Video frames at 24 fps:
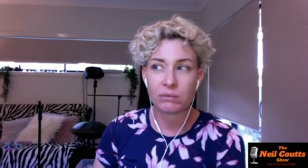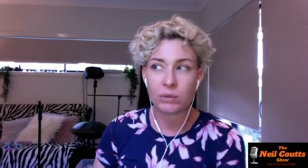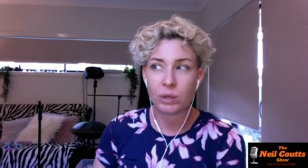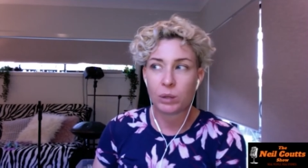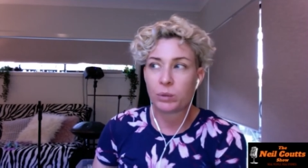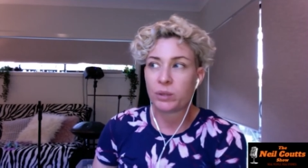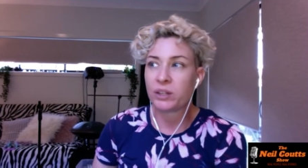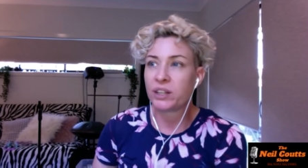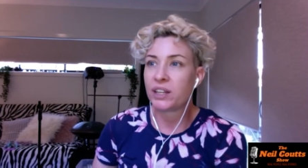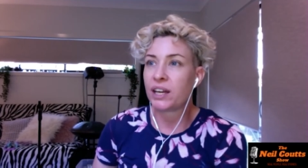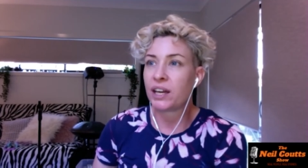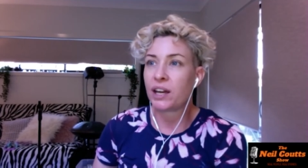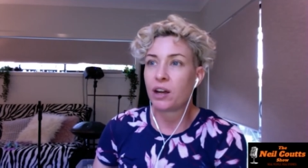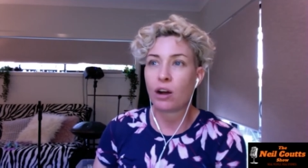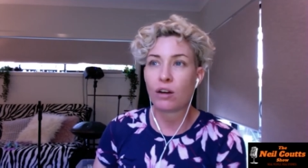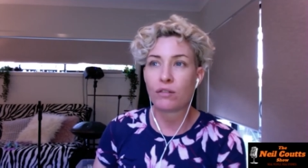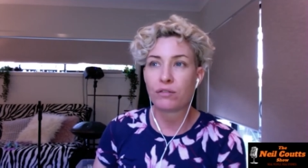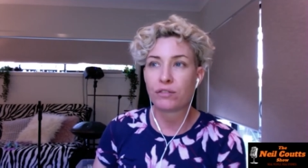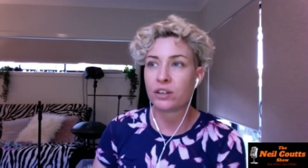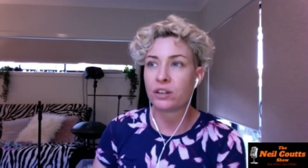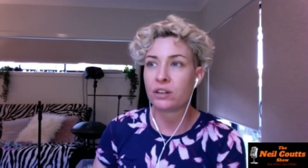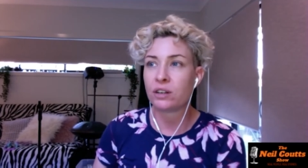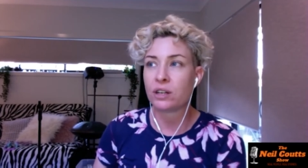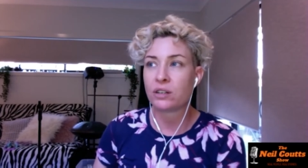We were there
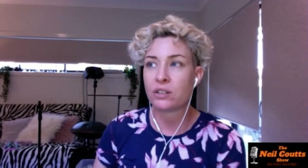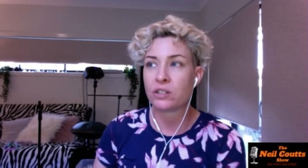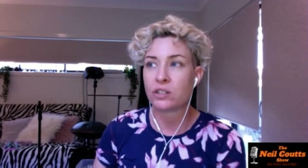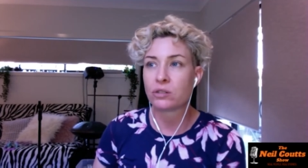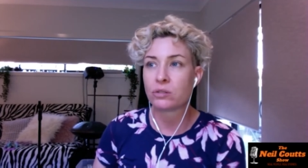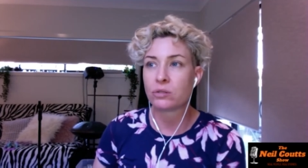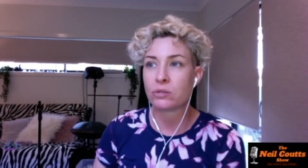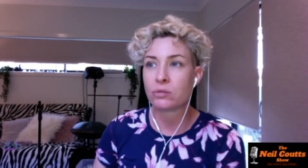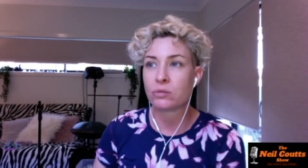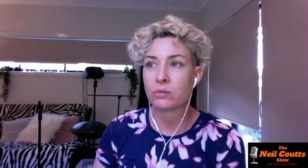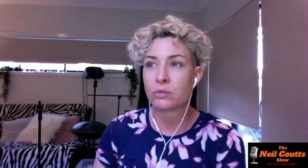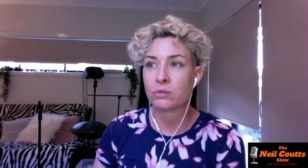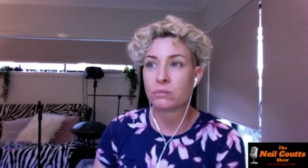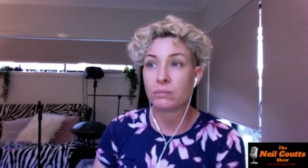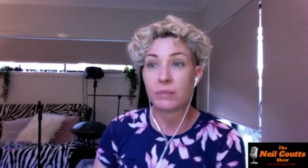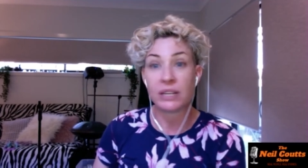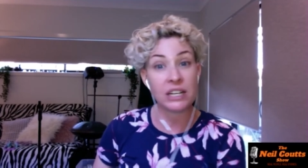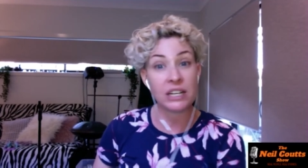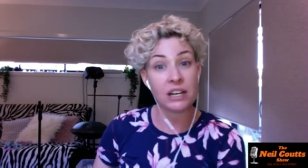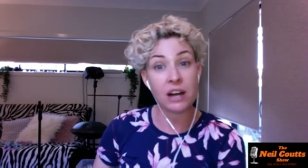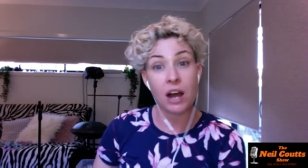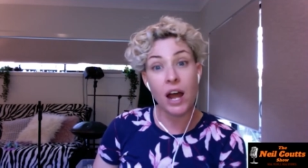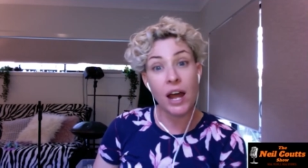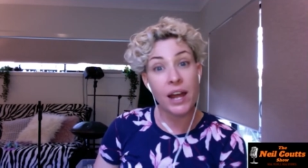often until
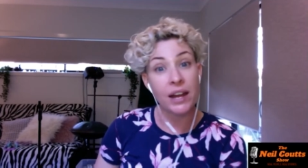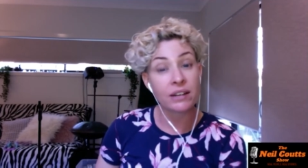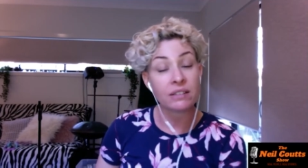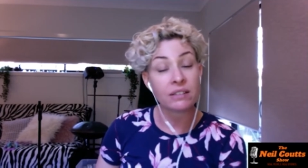midnight.